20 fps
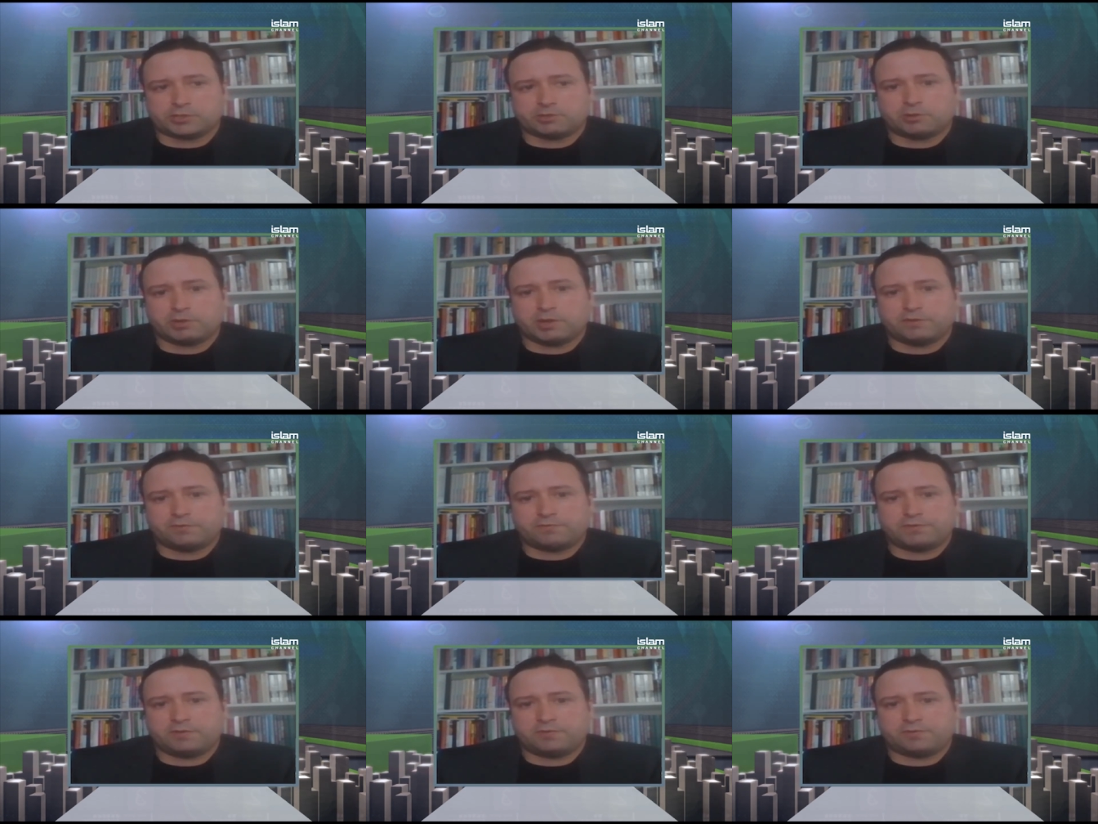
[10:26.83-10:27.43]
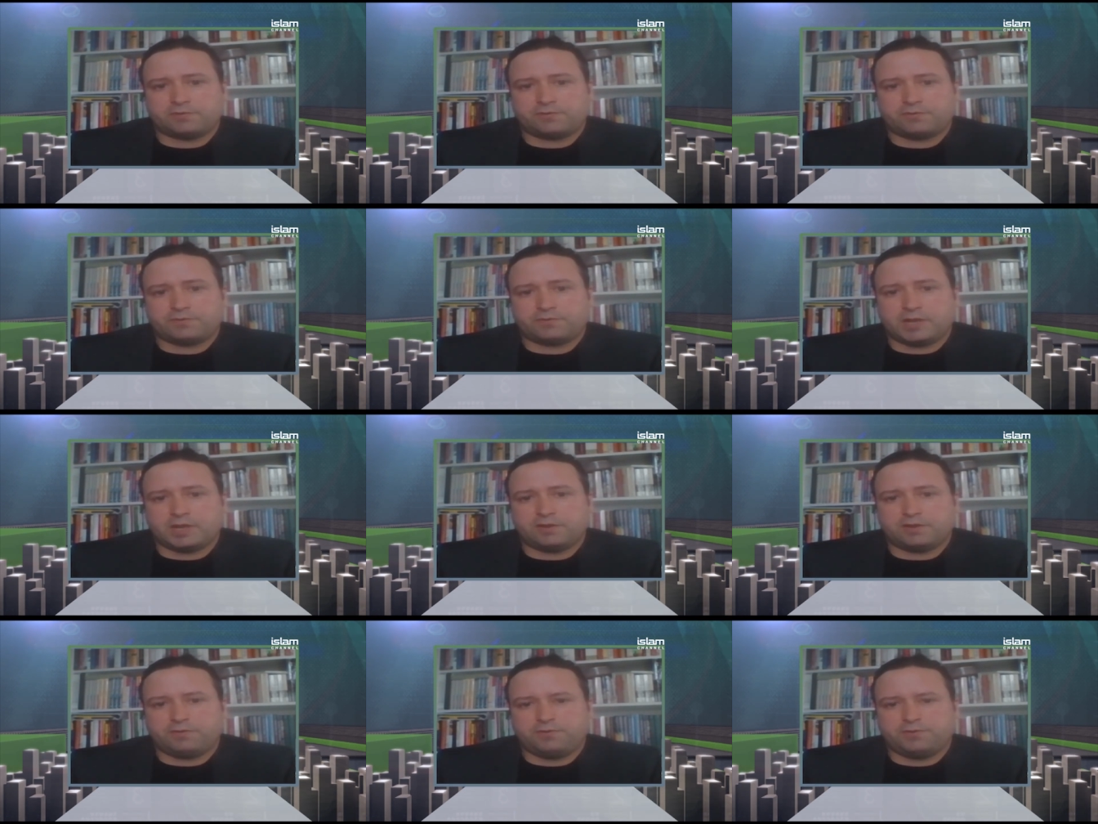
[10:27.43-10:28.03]
So if, if,
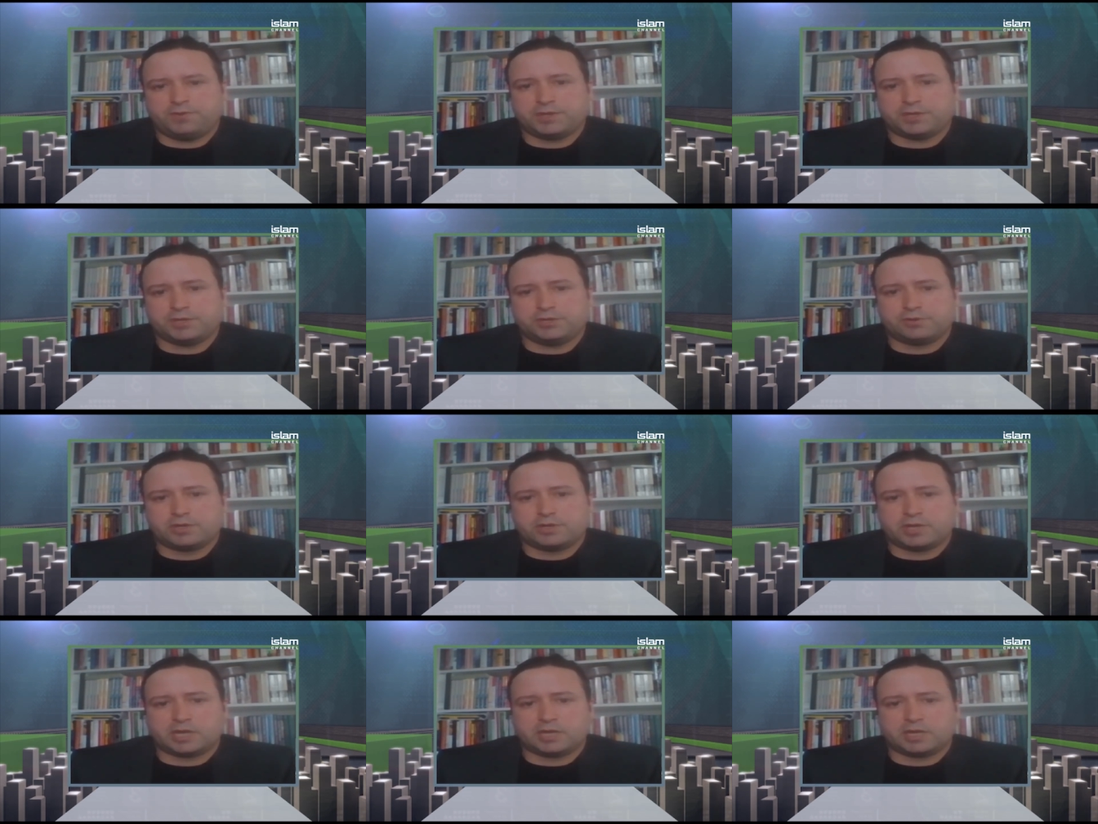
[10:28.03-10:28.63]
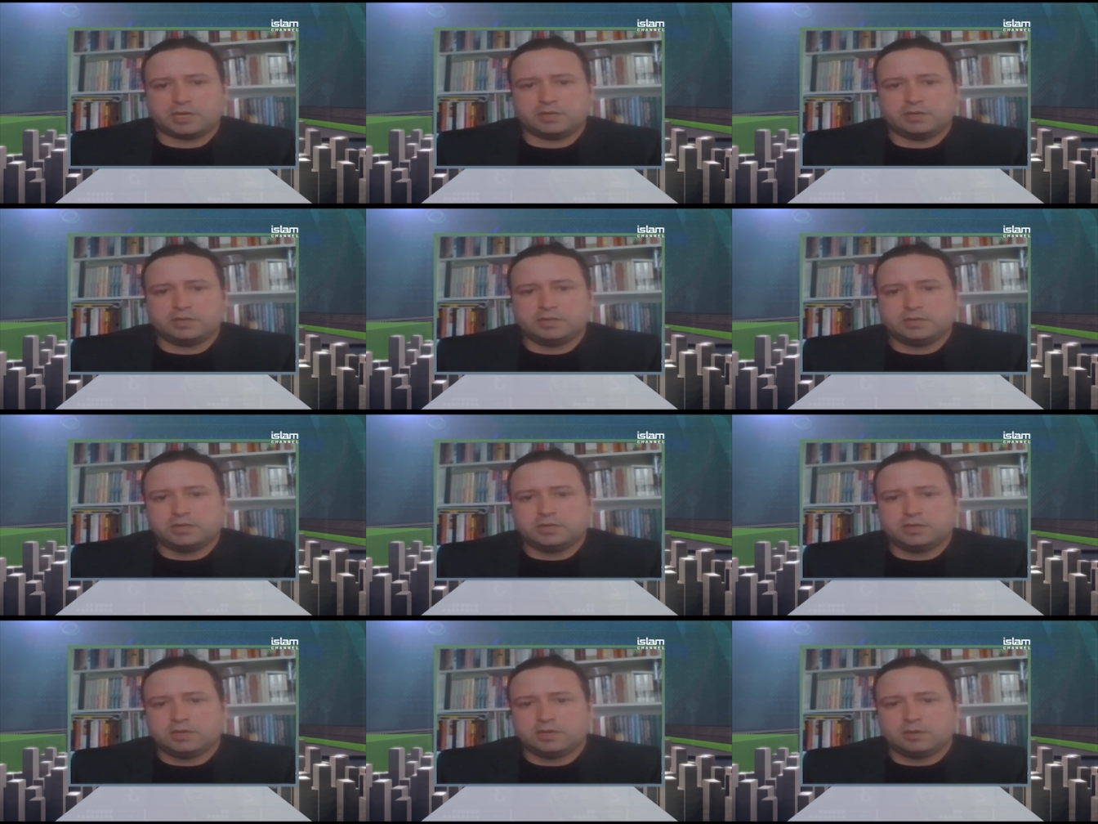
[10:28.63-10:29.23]
if the UK
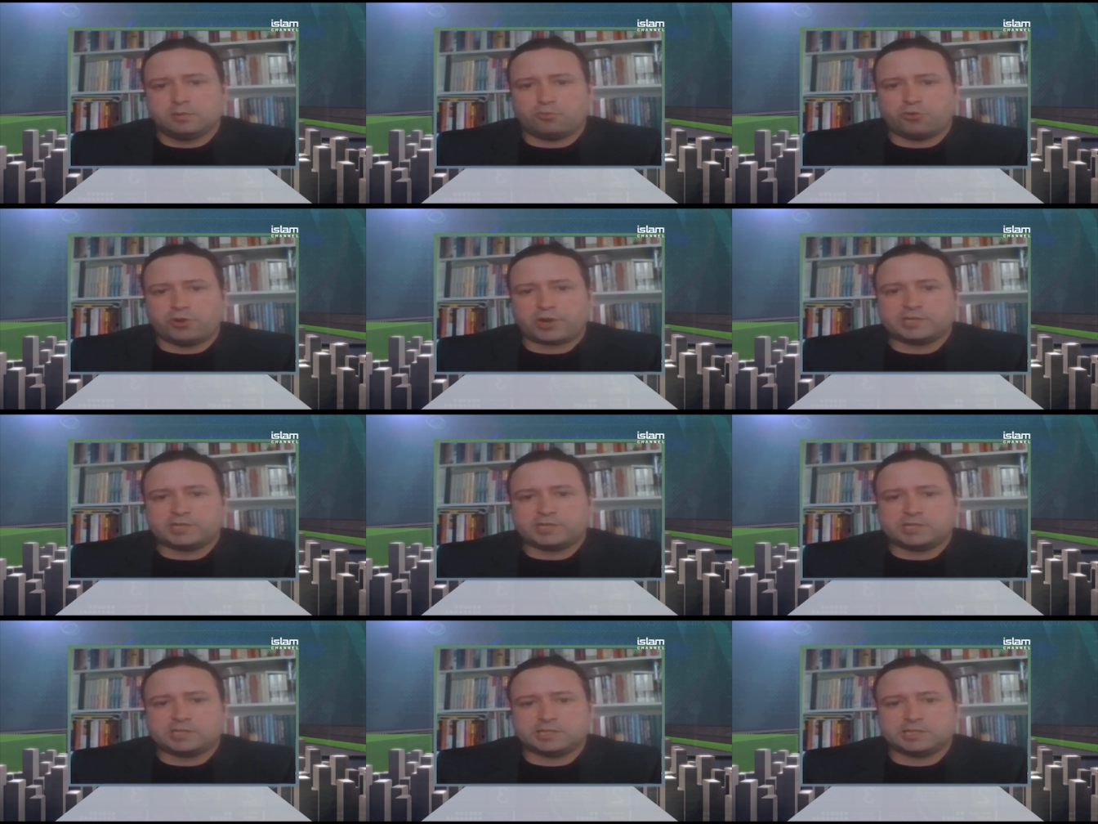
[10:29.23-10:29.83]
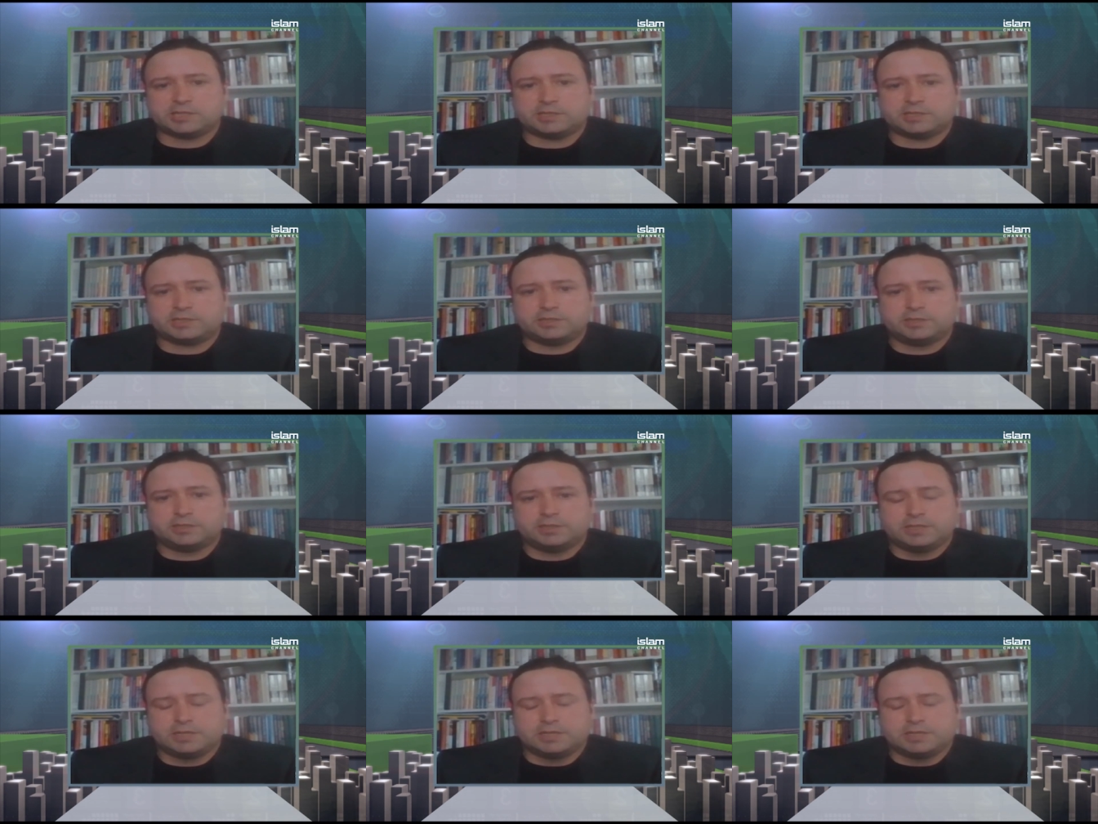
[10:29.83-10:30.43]
Brexit